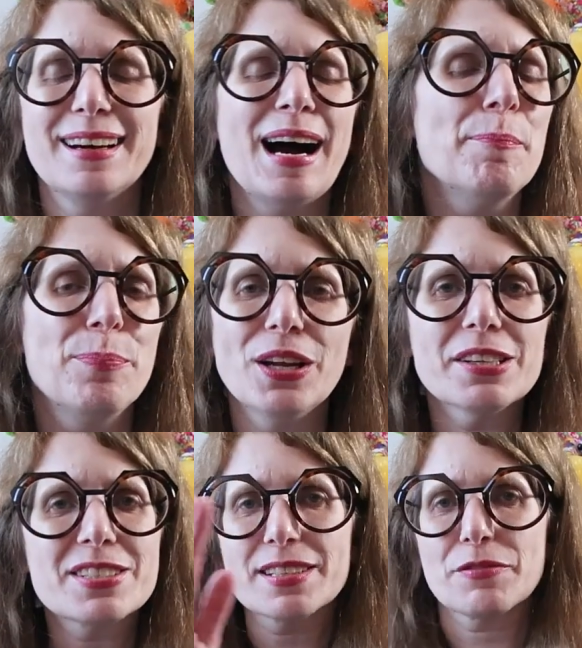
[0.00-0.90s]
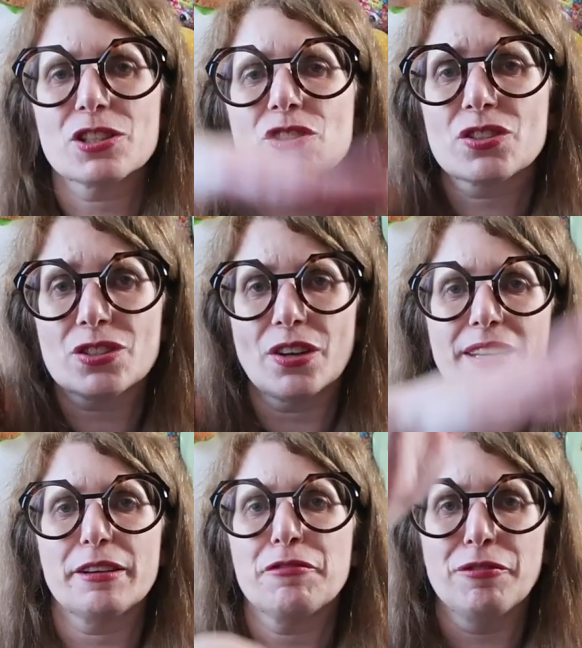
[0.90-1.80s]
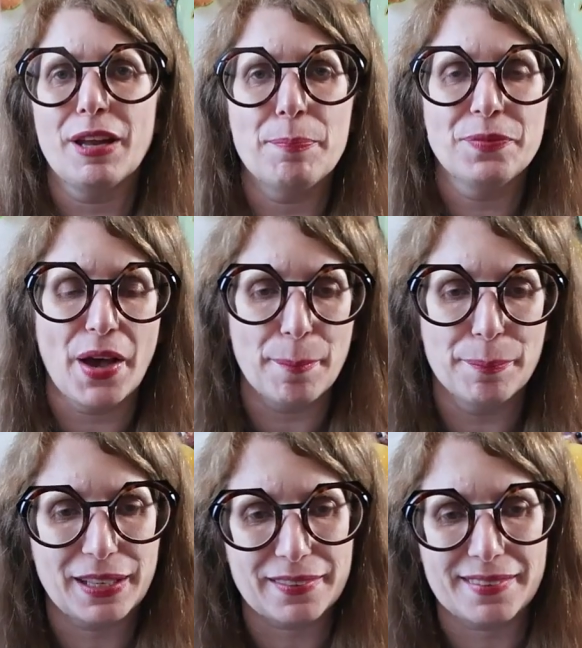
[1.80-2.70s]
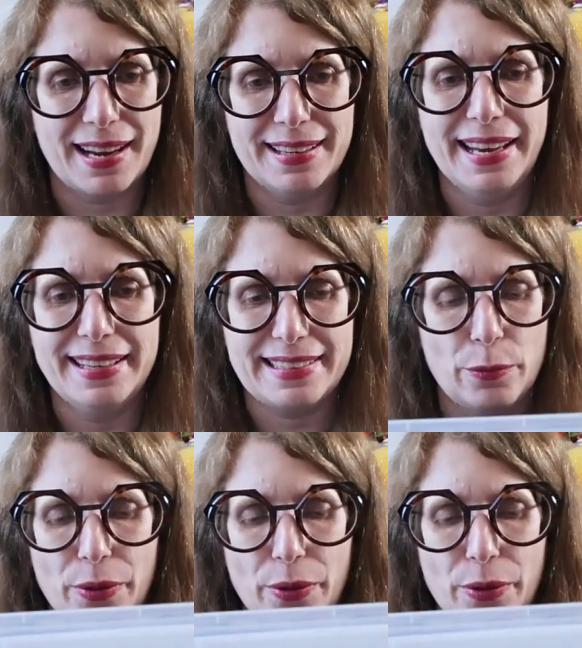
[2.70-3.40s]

apologies if it suddenly flipped up because I hit it